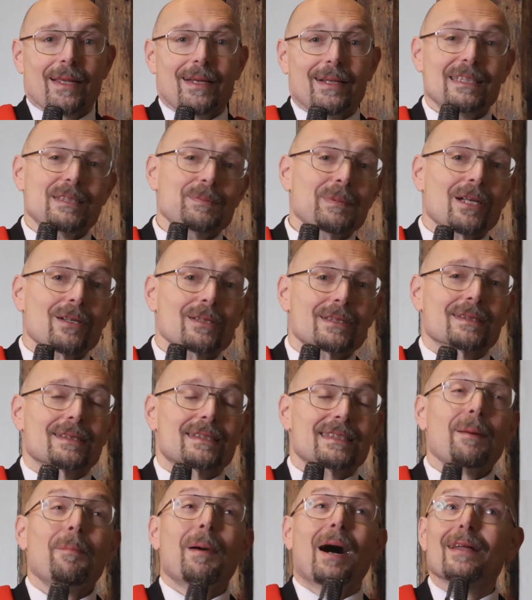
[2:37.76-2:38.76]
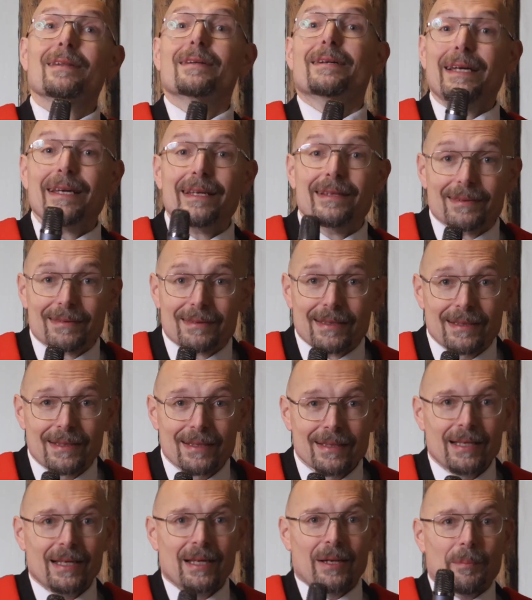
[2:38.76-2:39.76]
it's because some other hint
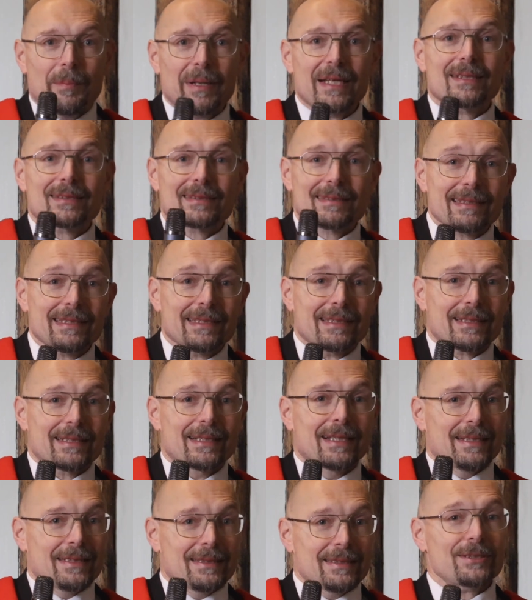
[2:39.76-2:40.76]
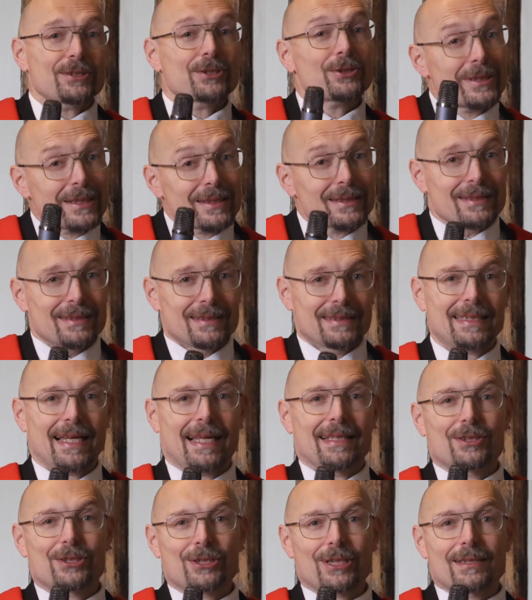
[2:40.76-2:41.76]
made us think that you did
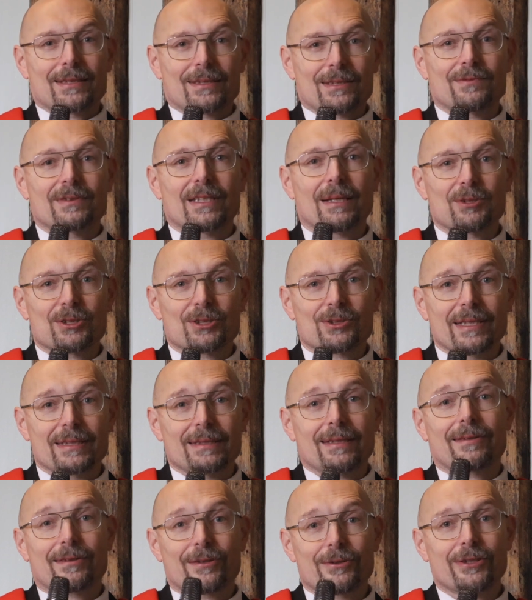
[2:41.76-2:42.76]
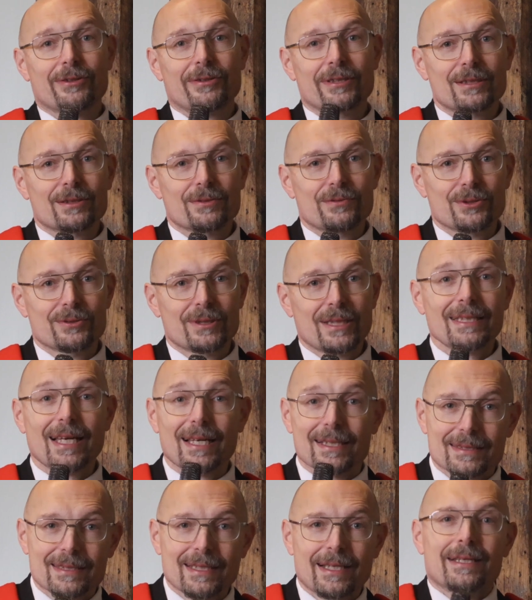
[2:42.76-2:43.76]
stand the chance of demonstrating through your interview that
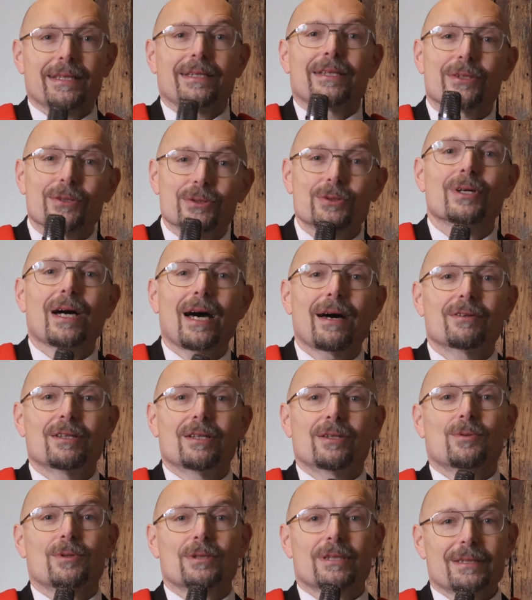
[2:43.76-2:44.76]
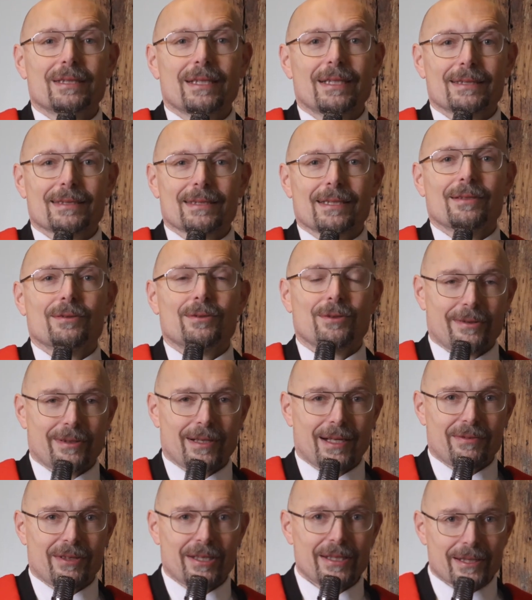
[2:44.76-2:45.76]
yes, you do have what it takes to
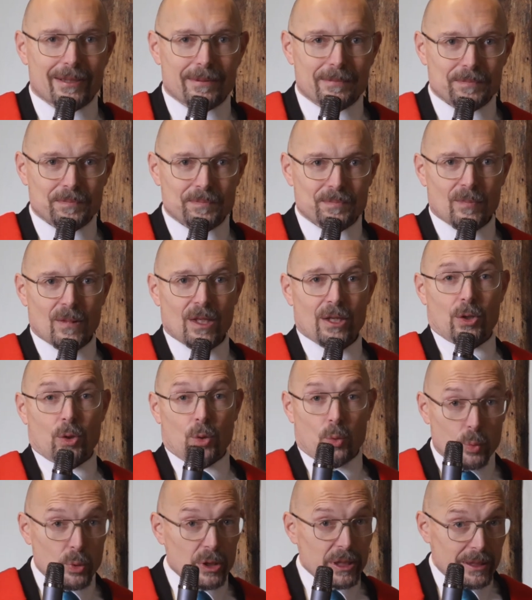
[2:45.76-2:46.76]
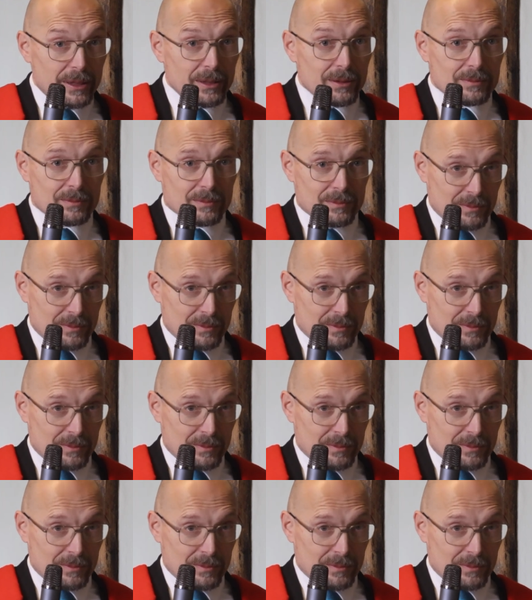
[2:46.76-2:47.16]
thrive here. We